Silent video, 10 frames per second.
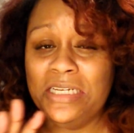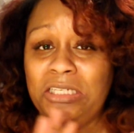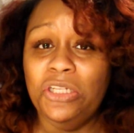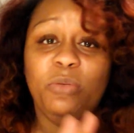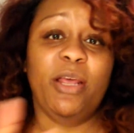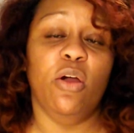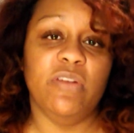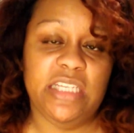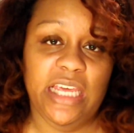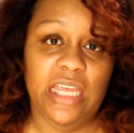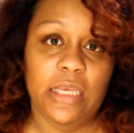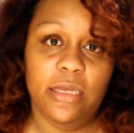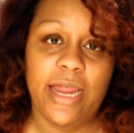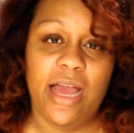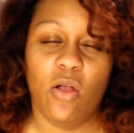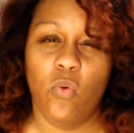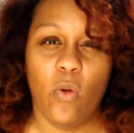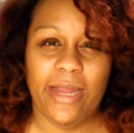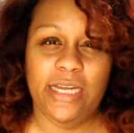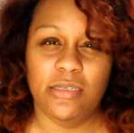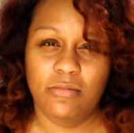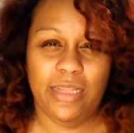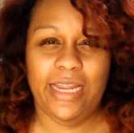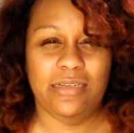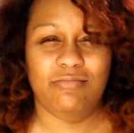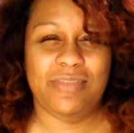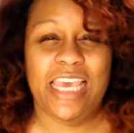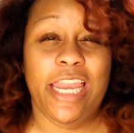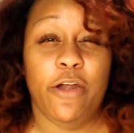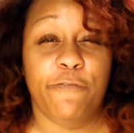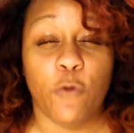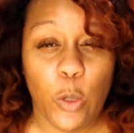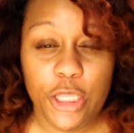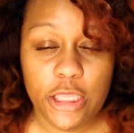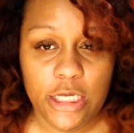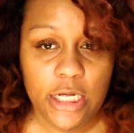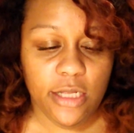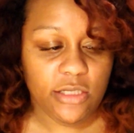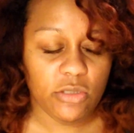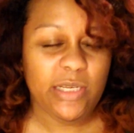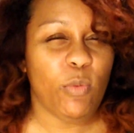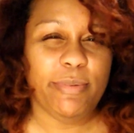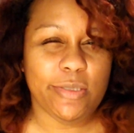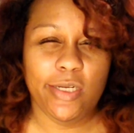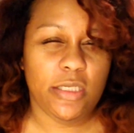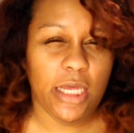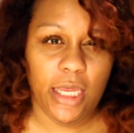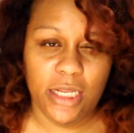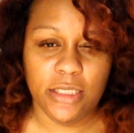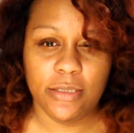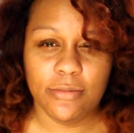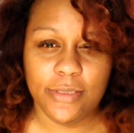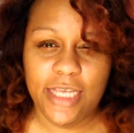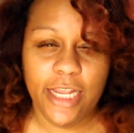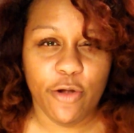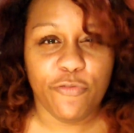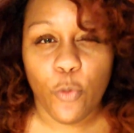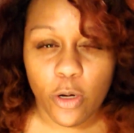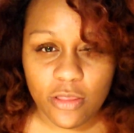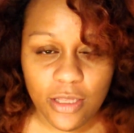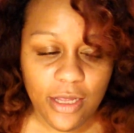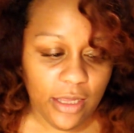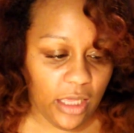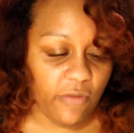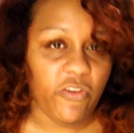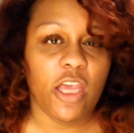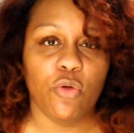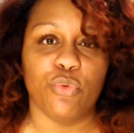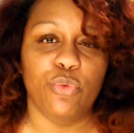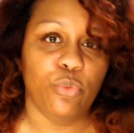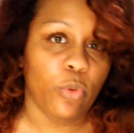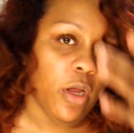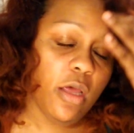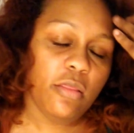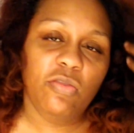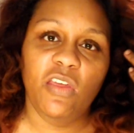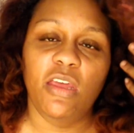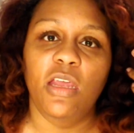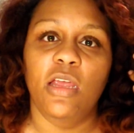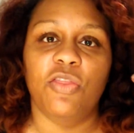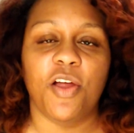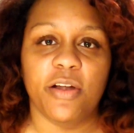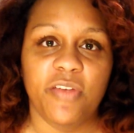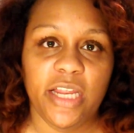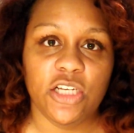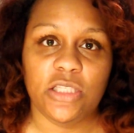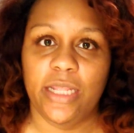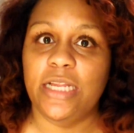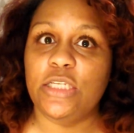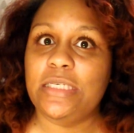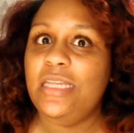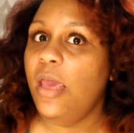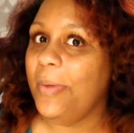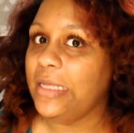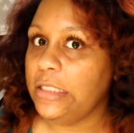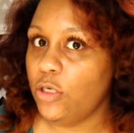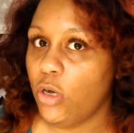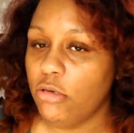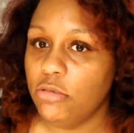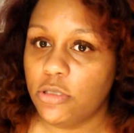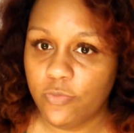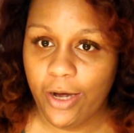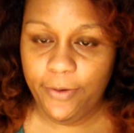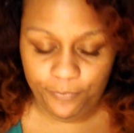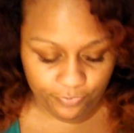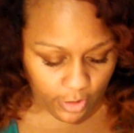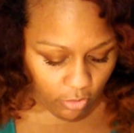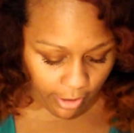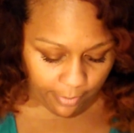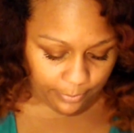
a little bit over 10, not quite like 10 1/4. So somewhere between 10 and 10 1/4 if it grew the third of an inch that it typically grows, right? Okay.